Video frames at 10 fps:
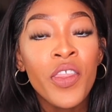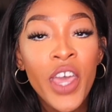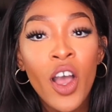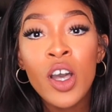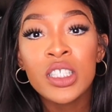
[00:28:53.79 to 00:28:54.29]

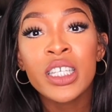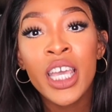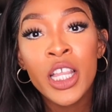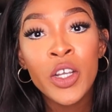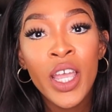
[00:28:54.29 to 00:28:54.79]
that all
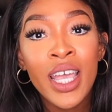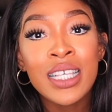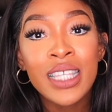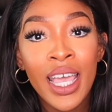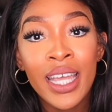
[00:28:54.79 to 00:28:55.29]
together
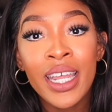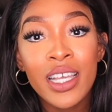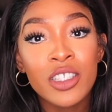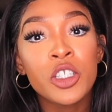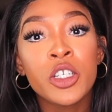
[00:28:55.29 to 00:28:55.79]
as an
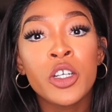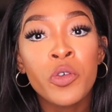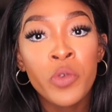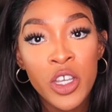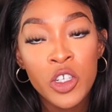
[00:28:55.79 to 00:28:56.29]

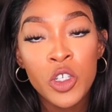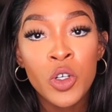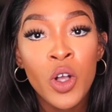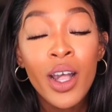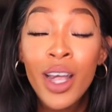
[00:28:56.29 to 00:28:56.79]

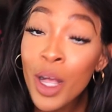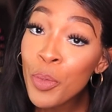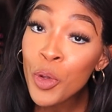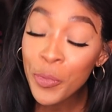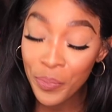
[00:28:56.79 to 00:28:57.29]
interracial
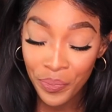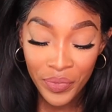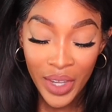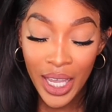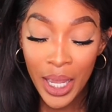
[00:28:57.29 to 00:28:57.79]
couple
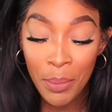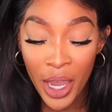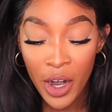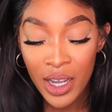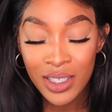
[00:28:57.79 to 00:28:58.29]
in a
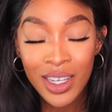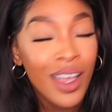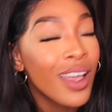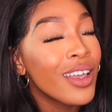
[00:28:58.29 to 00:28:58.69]
marriage.